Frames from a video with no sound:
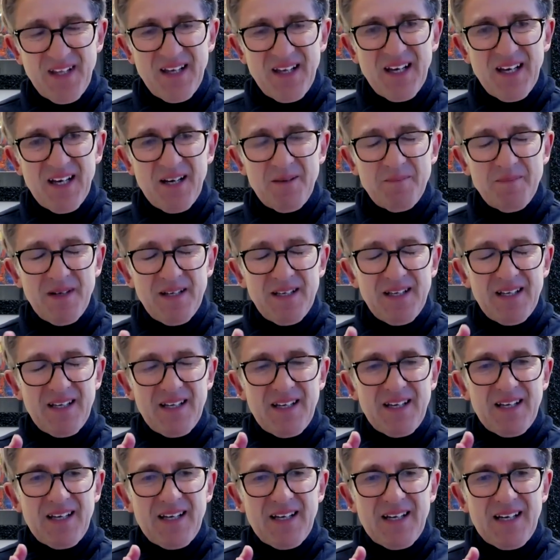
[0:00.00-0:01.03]

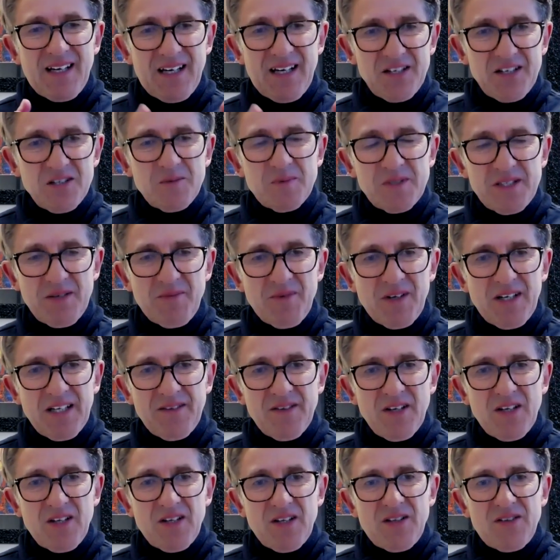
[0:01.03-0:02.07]
100% relief,
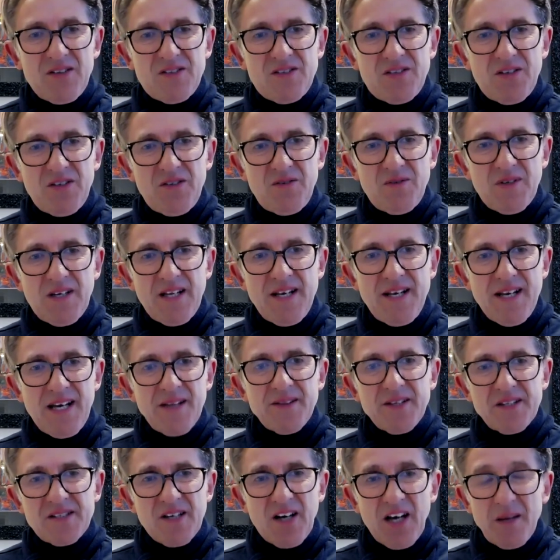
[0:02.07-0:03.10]
to
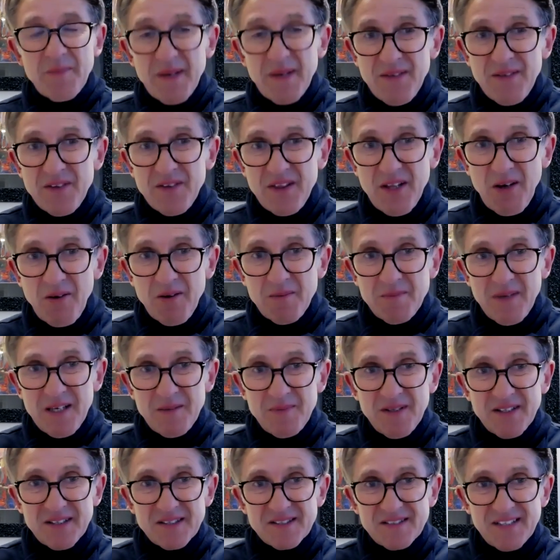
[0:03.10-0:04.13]
another type, even though it may
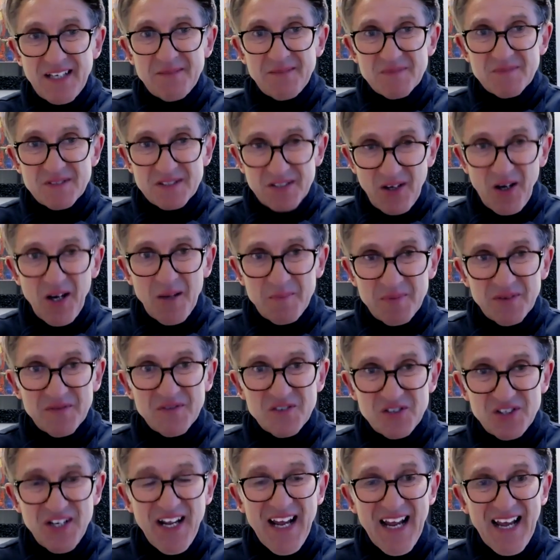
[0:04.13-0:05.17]
be the same type of
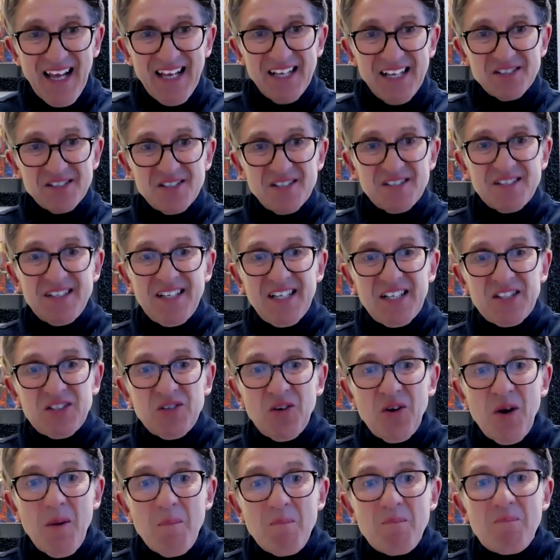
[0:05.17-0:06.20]
share, it's just that it's
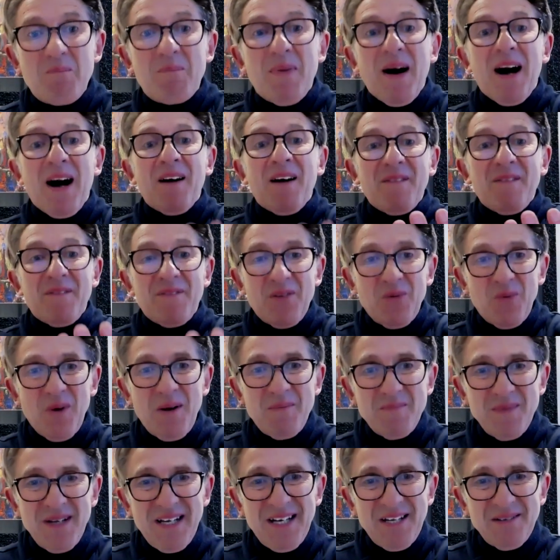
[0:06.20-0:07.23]
gone above the
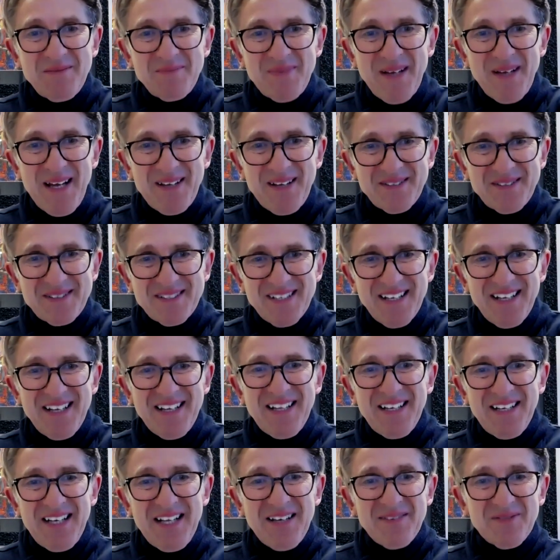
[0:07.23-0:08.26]
£1 million
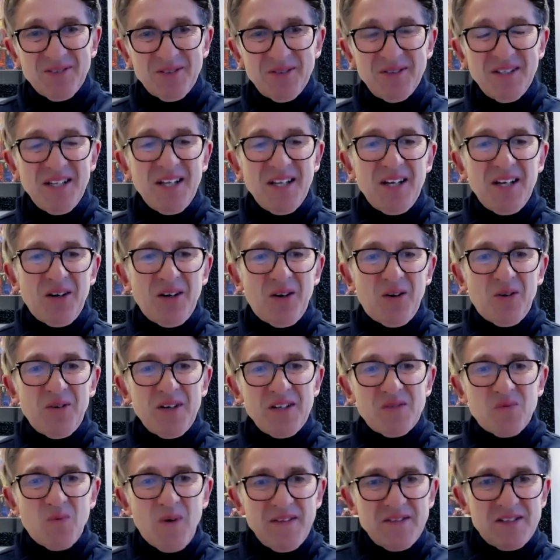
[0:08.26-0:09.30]
level, or
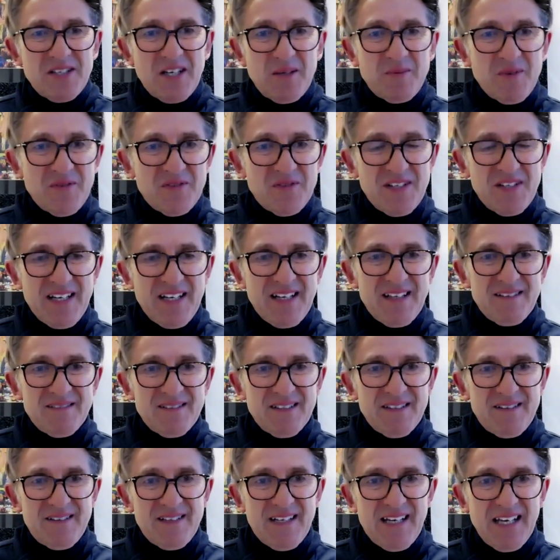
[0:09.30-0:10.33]
it's one type of share,
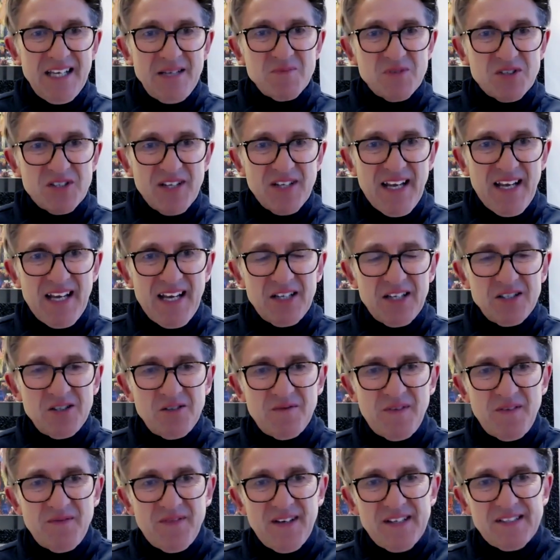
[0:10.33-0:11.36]
an AIM share, and
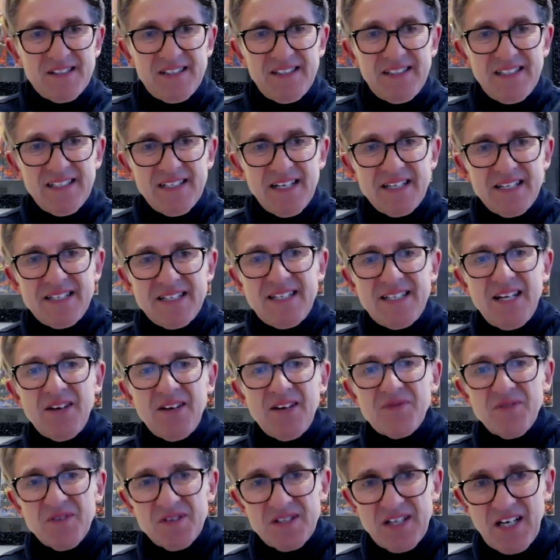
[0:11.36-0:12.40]
you've invested in a
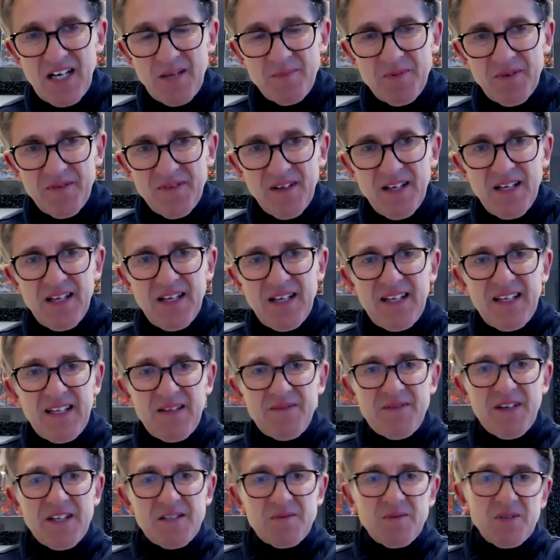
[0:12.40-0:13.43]
different type of
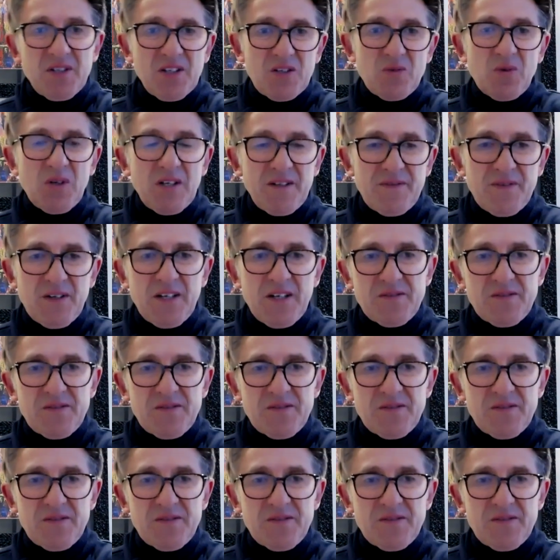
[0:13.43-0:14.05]
investment that qualifies